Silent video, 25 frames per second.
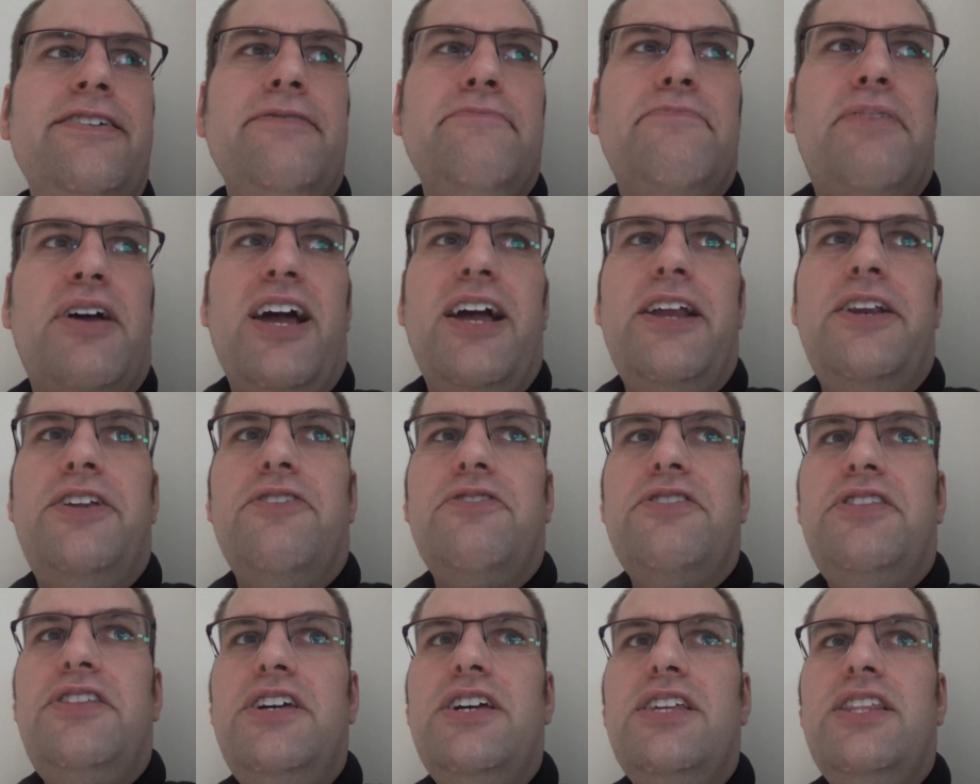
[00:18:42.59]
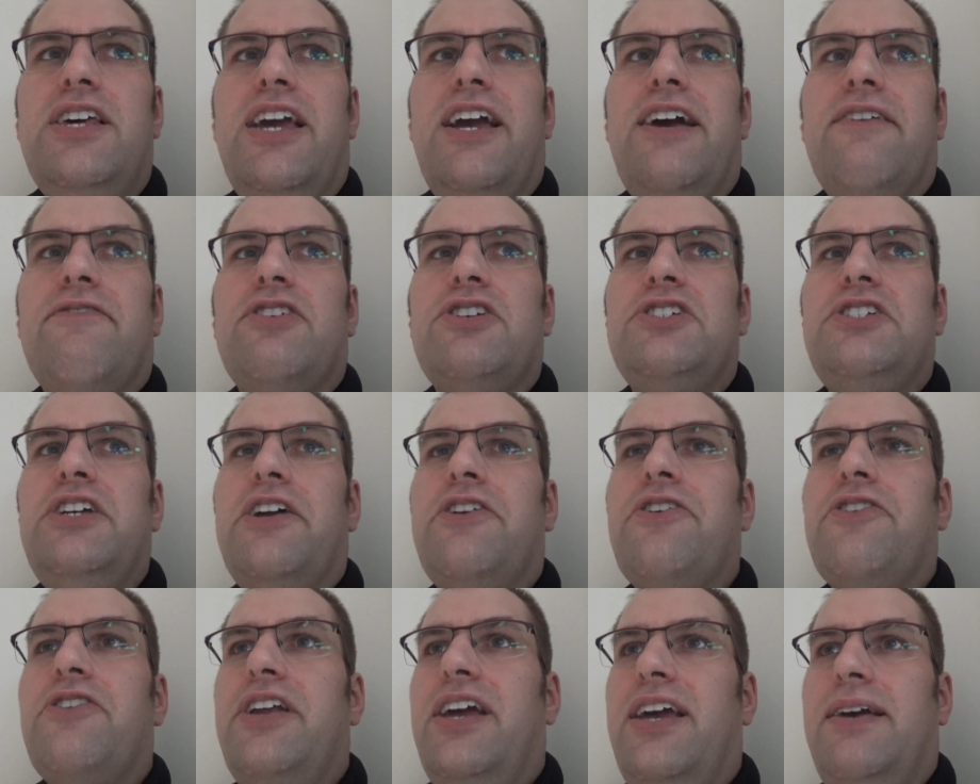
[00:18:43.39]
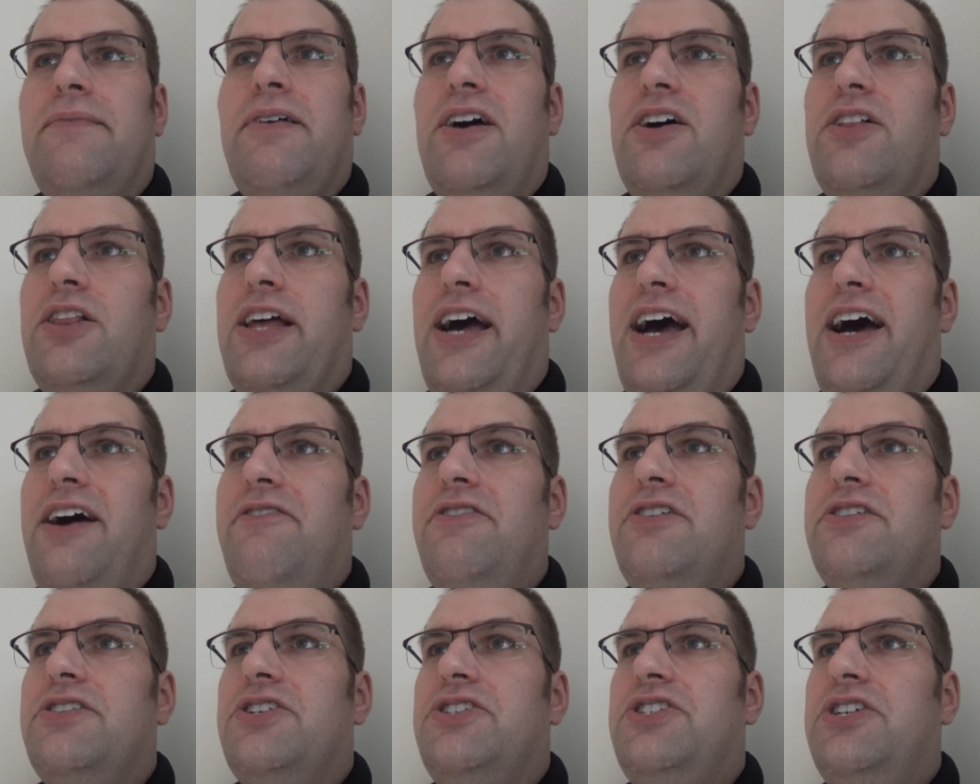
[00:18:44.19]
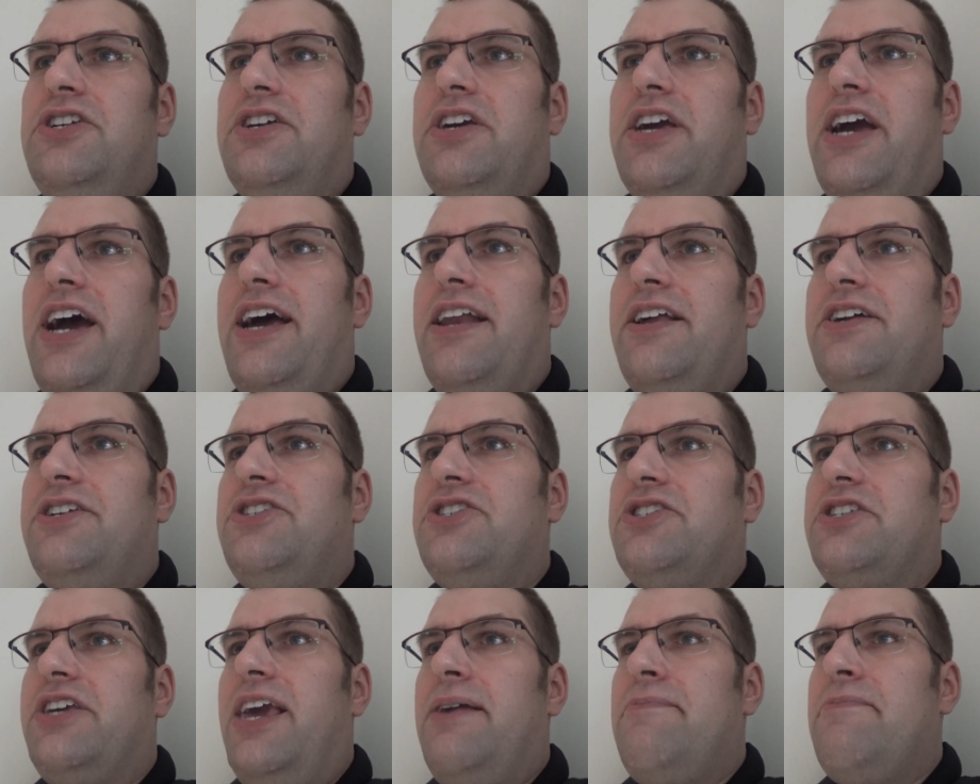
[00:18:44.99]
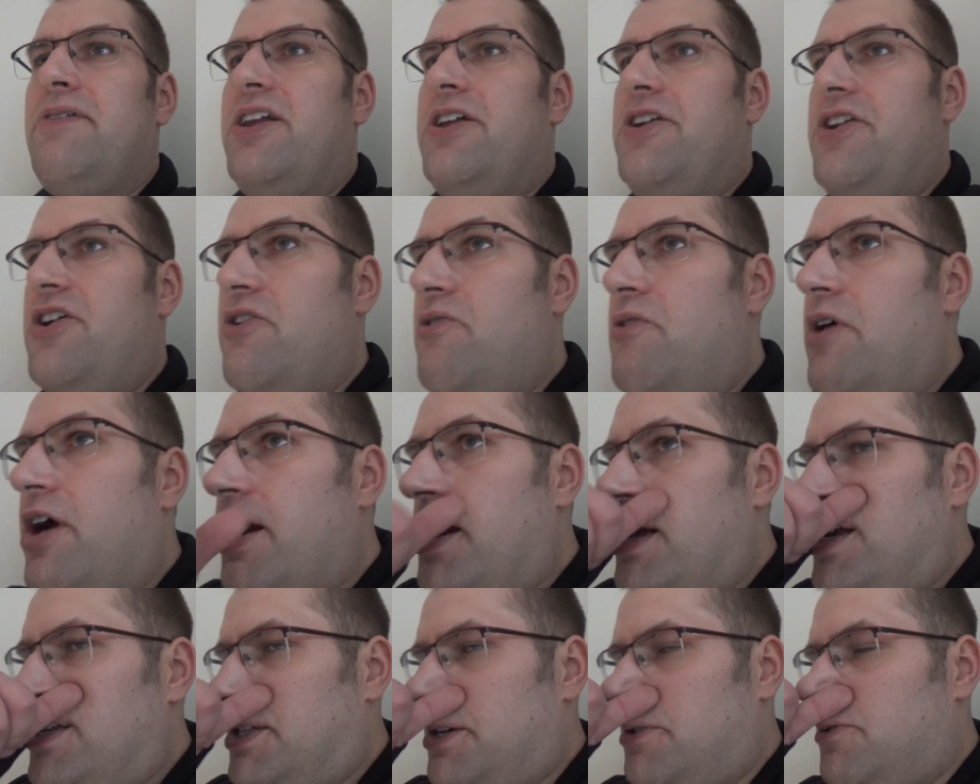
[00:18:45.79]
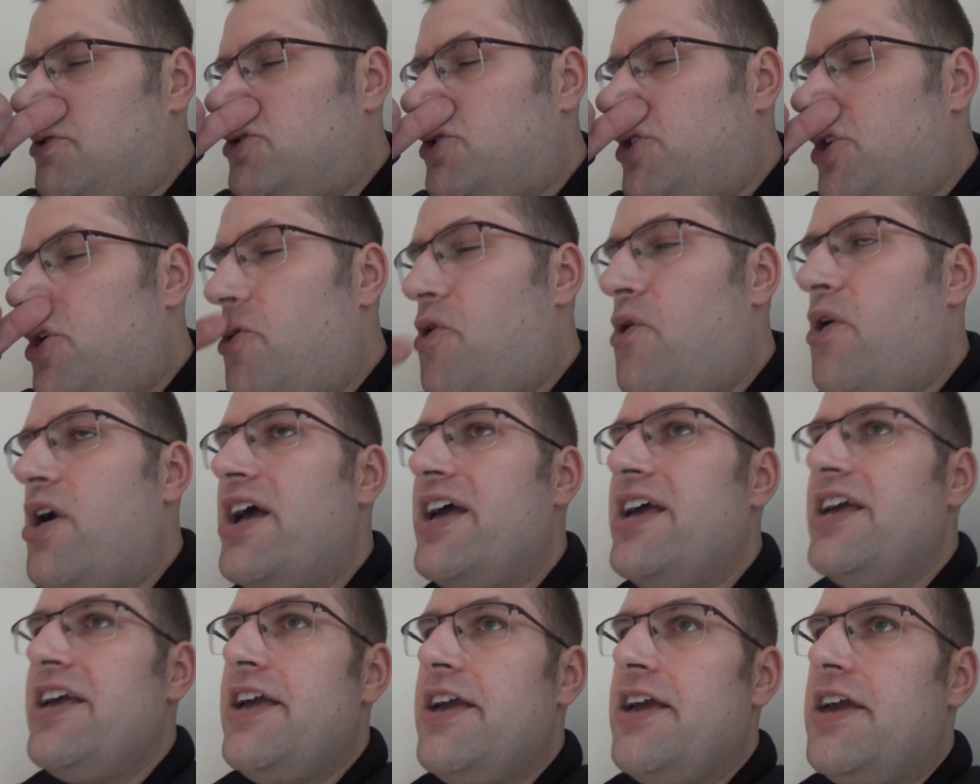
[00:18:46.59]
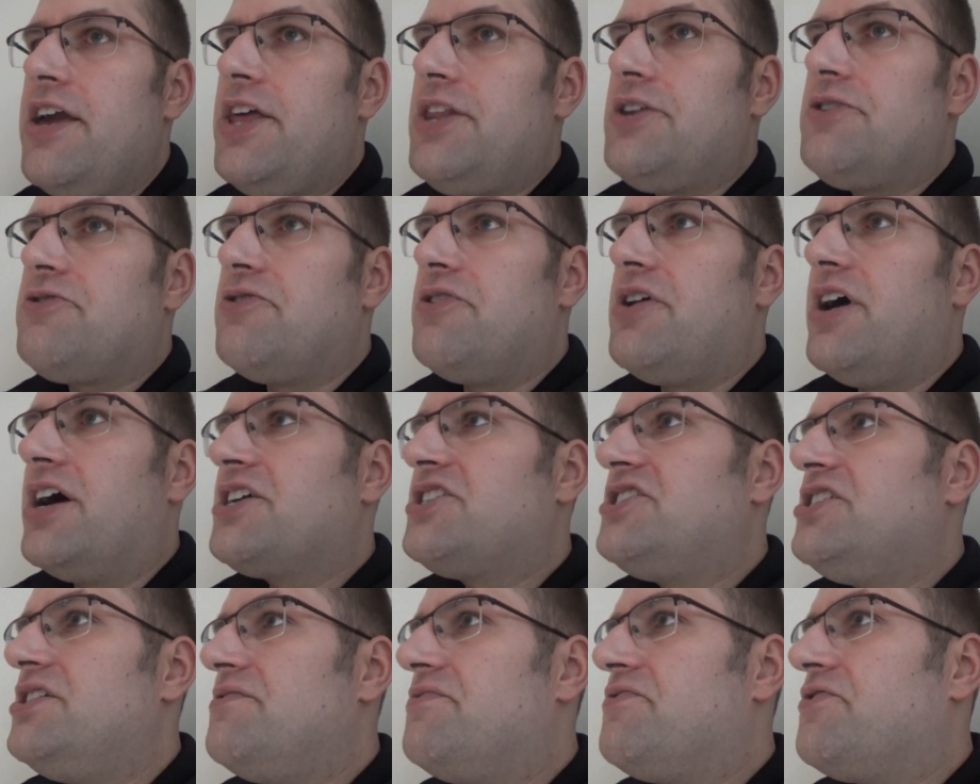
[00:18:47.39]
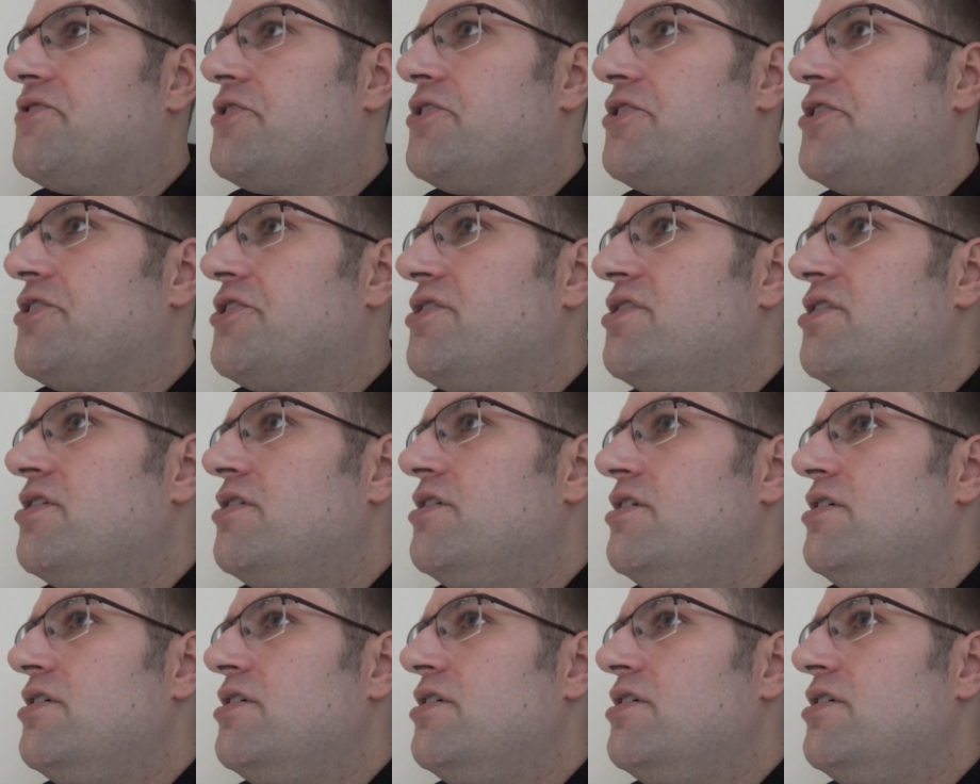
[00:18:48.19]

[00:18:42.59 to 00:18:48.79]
But I don't think they ever said her name out loud, and she kind of just came out of nowhere because there was no introduction for her.